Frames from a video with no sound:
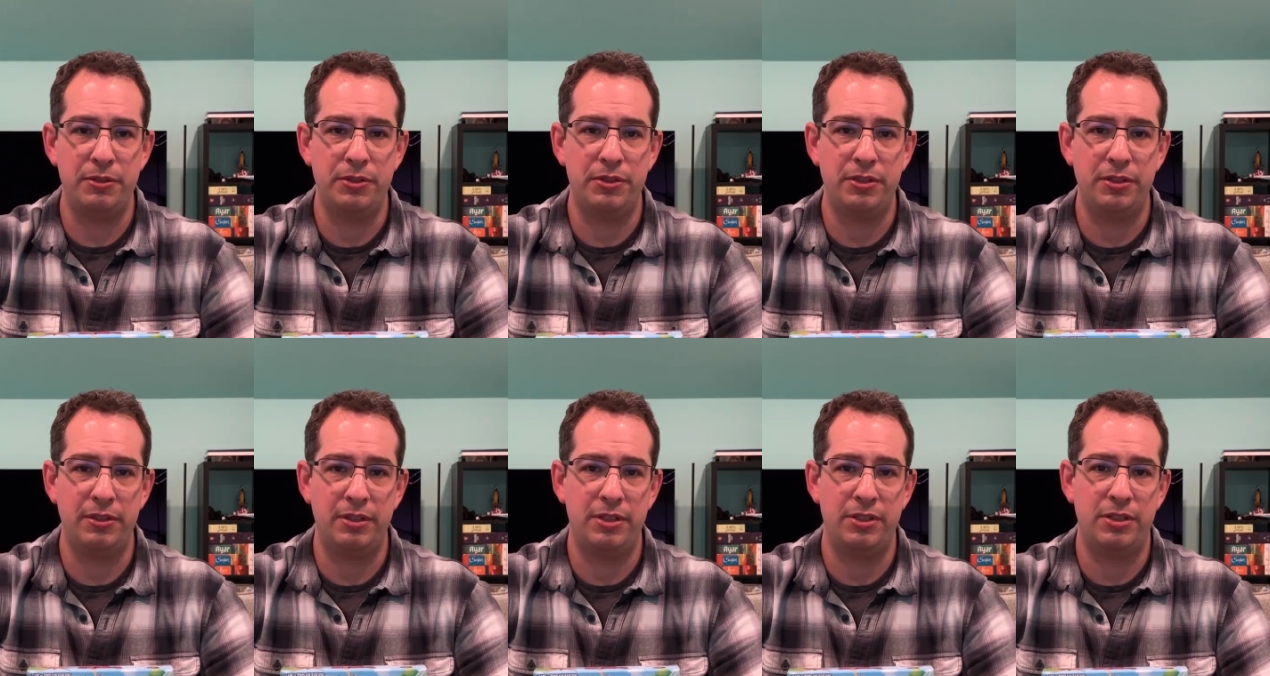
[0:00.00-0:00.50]

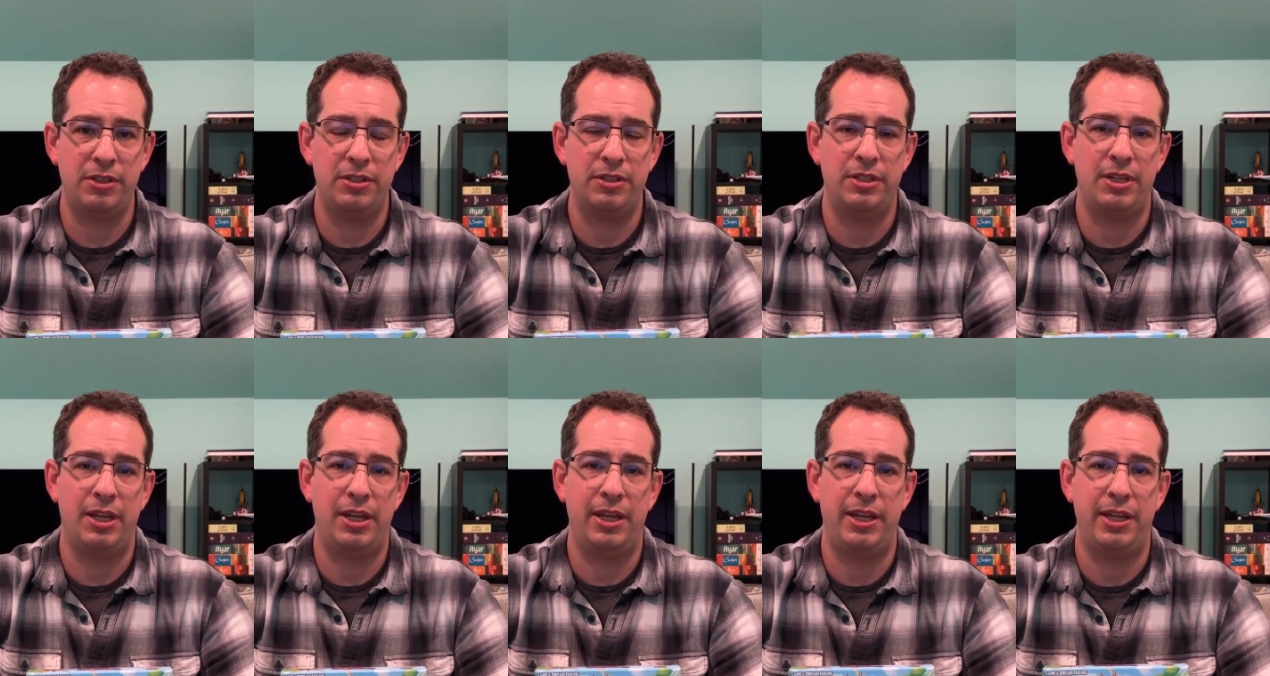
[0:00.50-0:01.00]
So this is
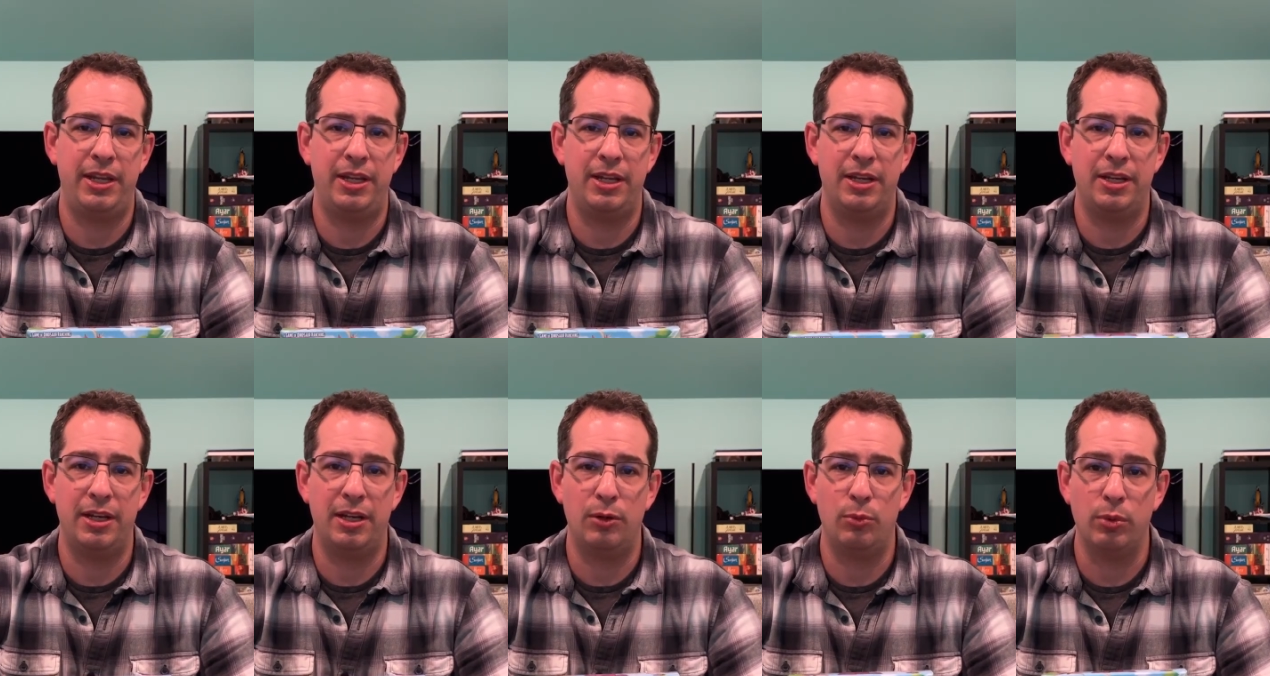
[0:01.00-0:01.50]

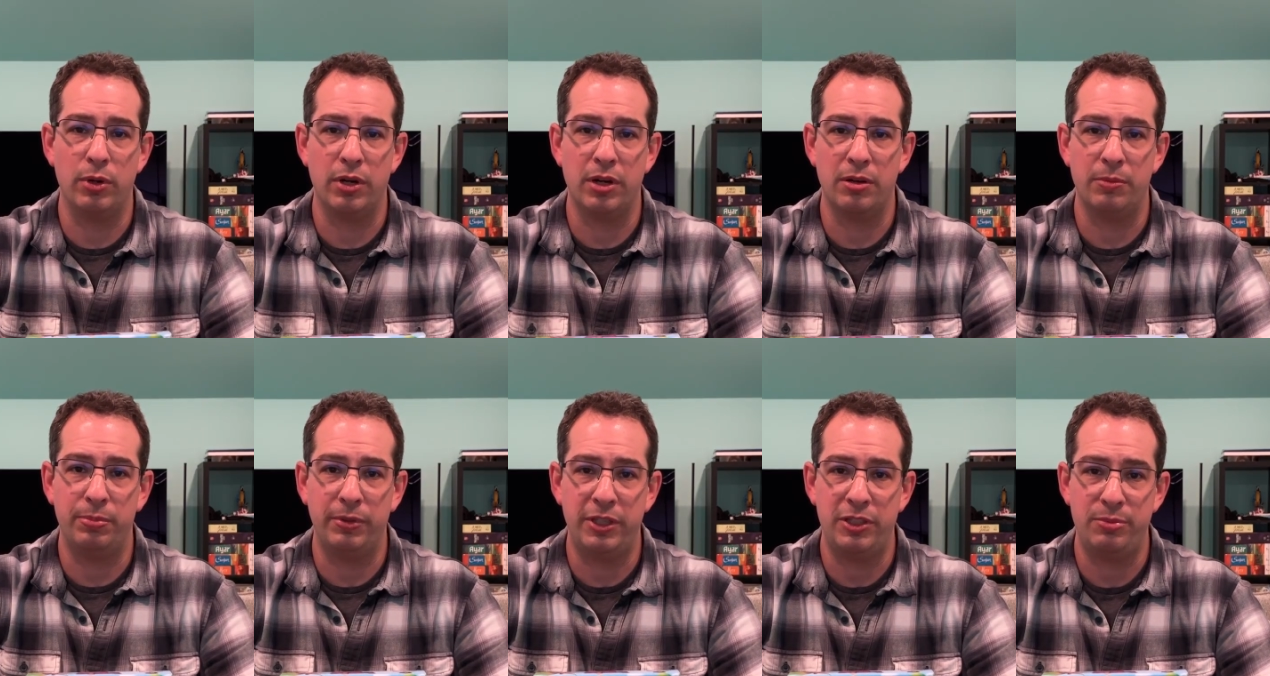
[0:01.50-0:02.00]
a worker
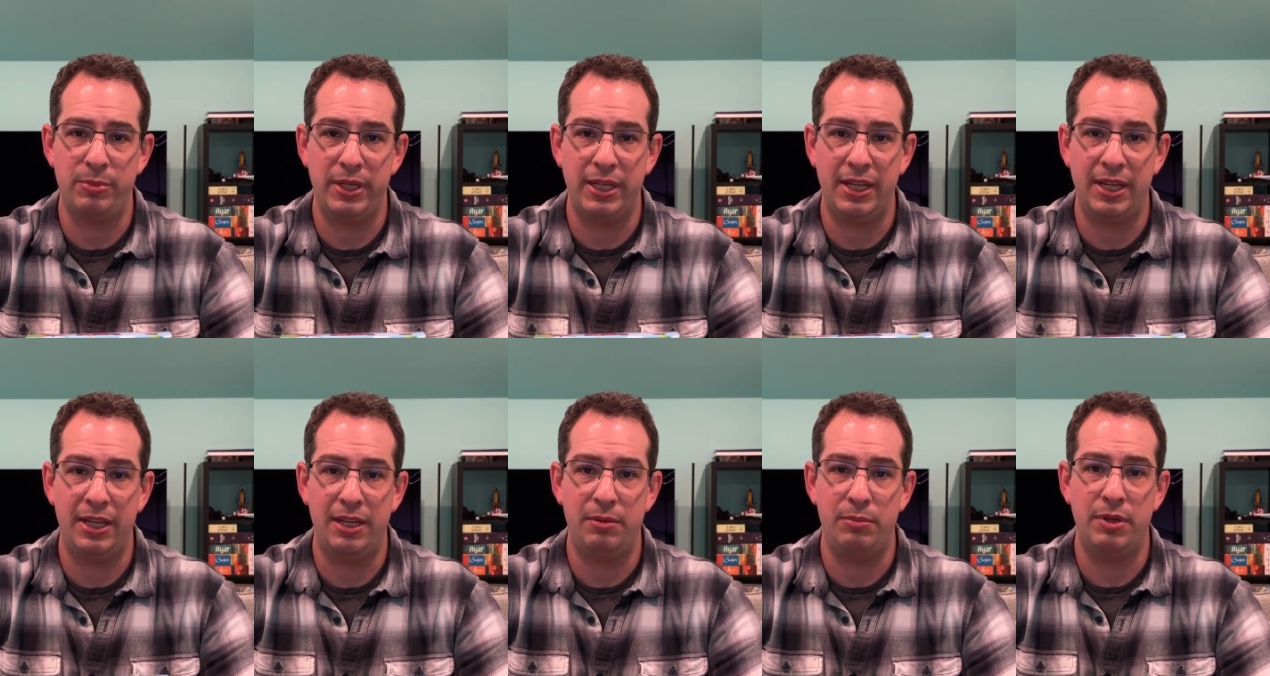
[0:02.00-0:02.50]
placement
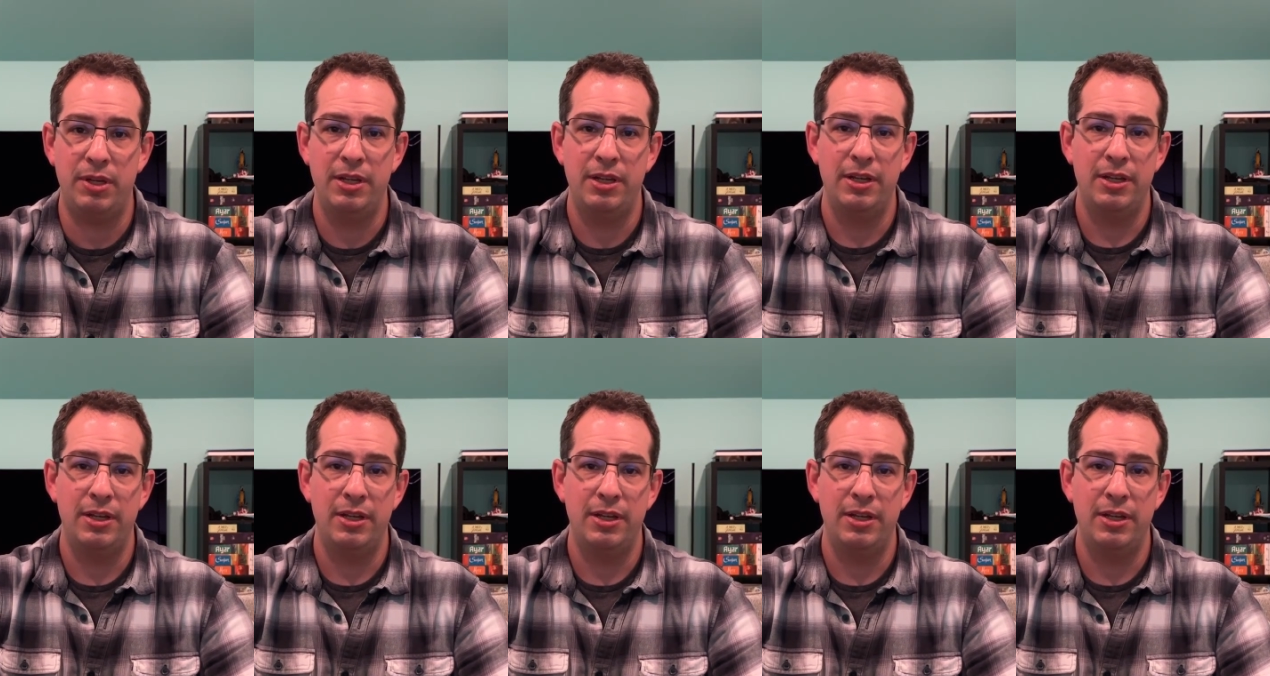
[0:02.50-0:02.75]
game.